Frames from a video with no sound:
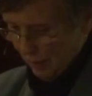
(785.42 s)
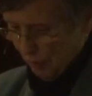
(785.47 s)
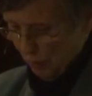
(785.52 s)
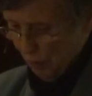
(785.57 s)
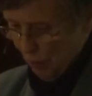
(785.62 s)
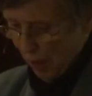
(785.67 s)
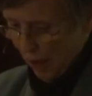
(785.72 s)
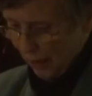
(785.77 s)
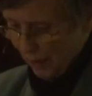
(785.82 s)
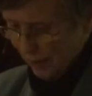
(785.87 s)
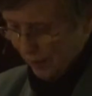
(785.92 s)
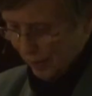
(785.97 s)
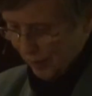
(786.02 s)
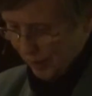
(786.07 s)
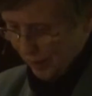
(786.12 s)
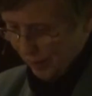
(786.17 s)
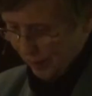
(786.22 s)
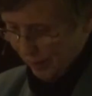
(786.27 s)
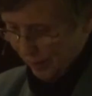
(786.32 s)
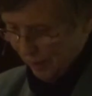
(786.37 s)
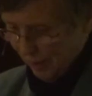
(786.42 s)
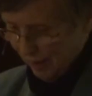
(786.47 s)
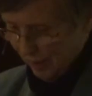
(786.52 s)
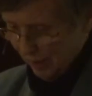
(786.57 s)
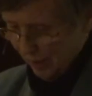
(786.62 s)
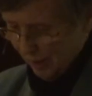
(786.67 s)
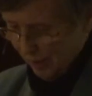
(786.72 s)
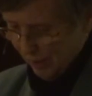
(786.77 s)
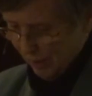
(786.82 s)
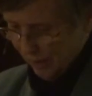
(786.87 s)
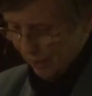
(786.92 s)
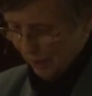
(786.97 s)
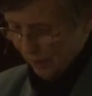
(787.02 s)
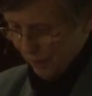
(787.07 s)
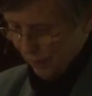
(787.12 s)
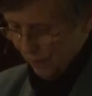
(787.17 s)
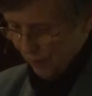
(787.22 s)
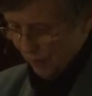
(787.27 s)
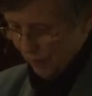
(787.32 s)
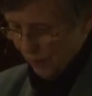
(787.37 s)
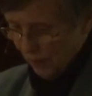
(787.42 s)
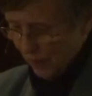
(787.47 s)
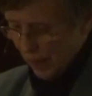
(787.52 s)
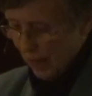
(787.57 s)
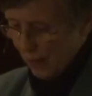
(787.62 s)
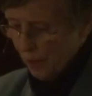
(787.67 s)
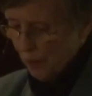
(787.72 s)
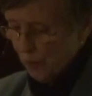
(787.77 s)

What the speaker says: practice, that